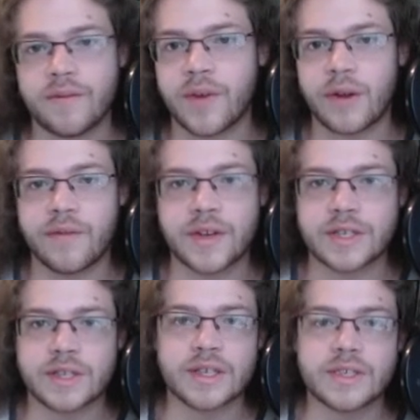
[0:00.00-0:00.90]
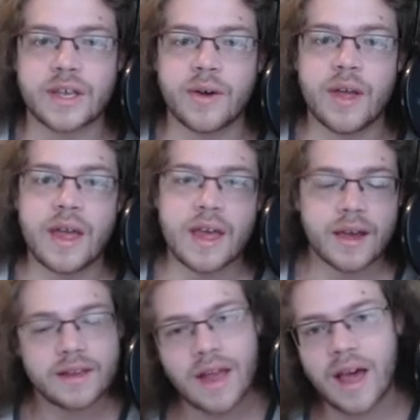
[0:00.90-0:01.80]
very efficiently. So
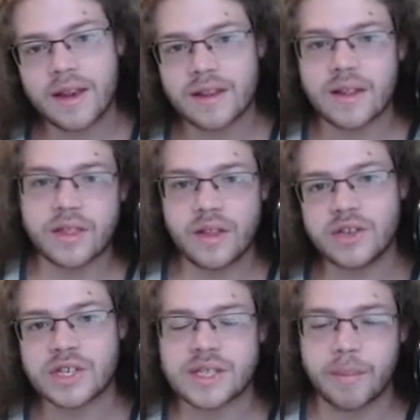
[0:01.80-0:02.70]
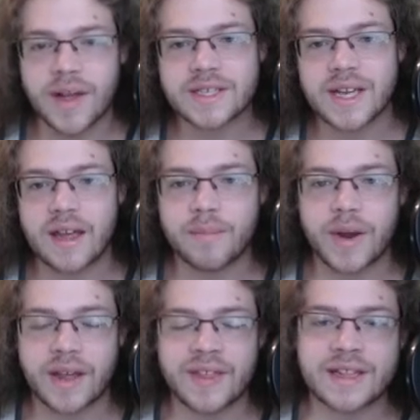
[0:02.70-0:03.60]
not just the best deck, but
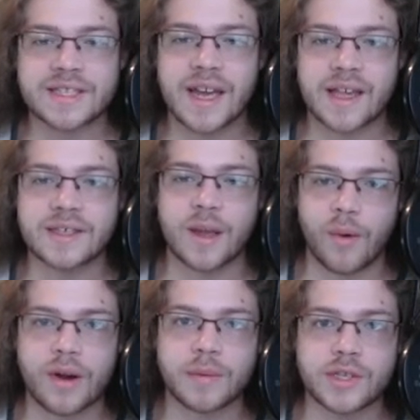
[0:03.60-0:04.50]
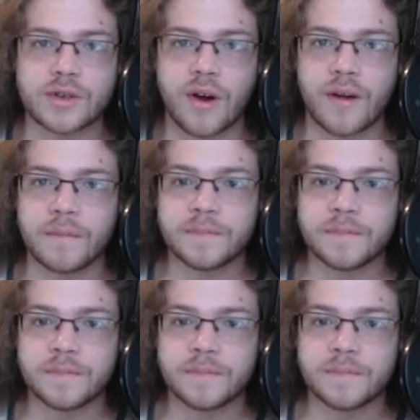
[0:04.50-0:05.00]
I think this deck is incredibly strong.